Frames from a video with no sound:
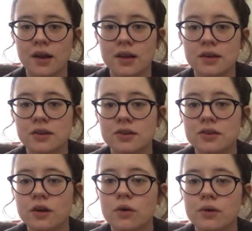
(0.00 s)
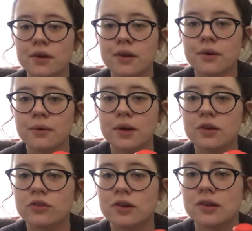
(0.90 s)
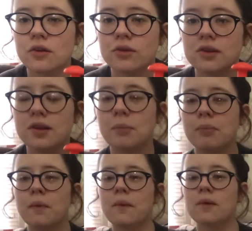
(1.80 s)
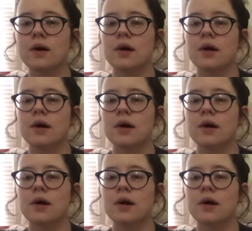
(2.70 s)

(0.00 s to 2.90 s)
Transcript: It is so cute and just so simple.